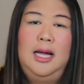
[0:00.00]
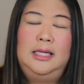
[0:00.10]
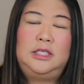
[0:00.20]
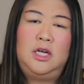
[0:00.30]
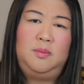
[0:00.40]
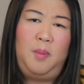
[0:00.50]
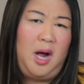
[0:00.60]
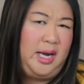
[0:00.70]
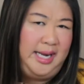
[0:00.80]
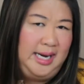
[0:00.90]
It's called
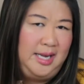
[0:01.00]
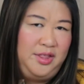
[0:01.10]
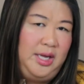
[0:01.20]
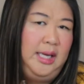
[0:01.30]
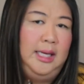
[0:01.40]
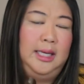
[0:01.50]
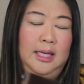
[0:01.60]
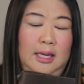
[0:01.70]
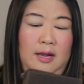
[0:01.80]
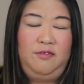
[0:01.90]
Pocket, I think.
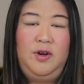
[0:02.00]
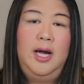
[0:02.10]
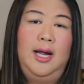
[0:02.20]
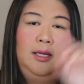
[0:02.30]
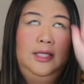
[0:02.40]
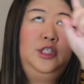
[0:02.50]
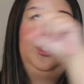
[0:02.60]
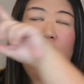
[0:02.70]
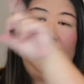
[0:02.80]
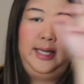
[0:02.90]
If not, I'll
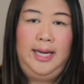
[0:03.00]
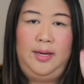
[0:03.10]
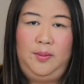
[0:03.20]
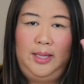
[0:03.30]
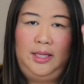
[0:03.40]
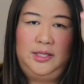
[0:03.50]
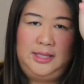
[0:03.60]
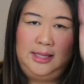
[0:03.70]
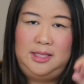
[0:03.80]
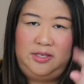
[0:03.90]
insert it anyway. You'll
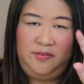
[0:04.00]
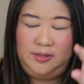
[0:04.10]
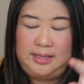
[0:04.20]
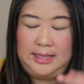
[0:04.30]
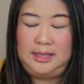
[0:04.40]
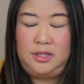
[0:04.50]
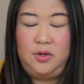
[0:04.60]
see the different sizes.